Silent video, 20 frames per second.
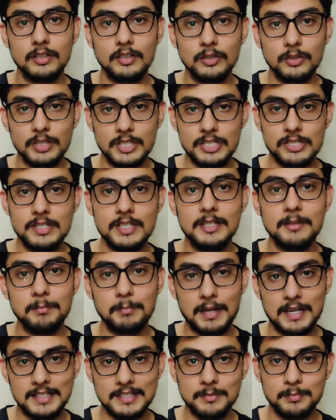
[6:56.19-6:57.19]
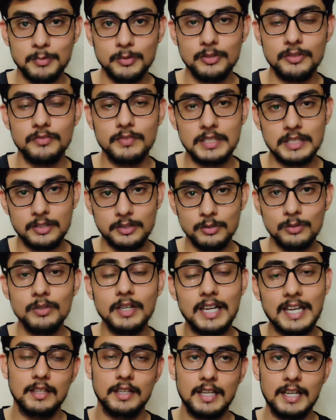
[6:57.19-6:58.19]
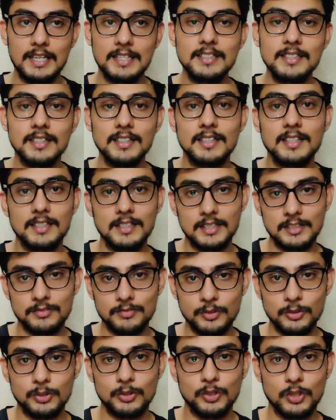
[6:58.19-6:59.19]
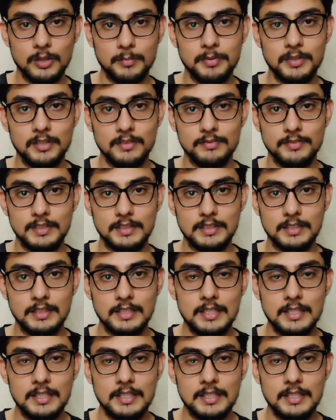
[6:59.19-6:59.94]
original passport with you and a colored photocopy of it,